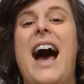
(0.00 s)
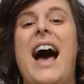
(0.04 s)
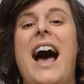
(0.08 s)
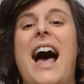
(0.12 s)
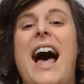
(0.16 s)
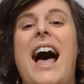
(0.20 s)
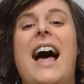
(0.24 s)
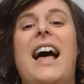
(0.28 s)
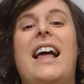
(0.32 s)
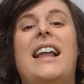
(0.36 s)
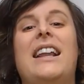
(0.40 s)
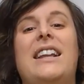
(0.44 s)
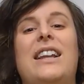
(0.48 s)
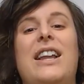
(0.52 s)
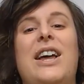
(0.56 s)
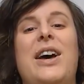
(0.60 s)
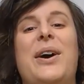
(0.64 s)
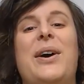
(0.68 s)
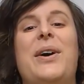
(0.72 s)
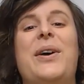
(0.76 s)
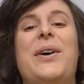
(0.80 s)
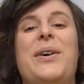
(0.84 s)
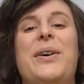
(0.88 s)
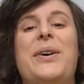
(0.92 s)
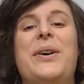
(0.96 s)

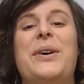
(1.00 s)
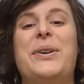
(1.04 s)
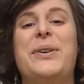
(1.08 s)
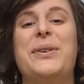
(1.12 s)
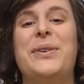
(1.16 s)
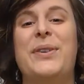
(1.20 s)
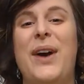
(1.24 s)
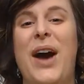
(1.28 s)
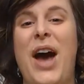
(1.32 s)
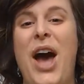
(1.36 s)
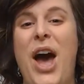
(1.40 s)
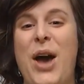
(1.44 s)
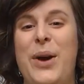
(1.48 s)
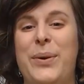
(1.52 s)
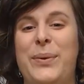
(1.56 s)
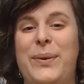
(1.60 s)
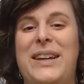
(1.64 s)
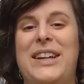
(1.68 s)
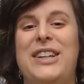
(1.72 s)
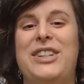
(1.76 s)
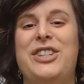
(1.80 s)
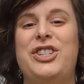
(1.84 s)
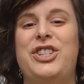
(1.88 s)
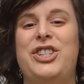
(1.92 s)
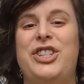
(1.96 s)
hello,
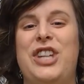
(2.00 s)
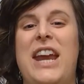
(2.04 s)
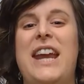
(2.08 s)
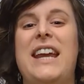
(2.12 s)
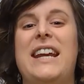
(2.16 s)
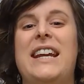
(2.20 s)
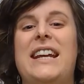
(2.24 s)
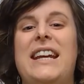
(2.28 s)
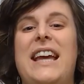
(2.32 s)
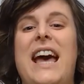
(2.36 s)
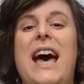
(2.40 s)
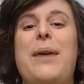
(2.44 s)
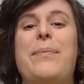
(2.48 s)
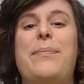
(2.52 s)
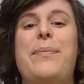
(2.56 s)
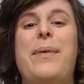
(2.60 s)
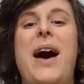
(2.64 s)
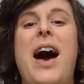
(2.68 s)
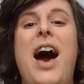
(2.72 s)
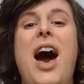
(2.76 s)
we'll shake up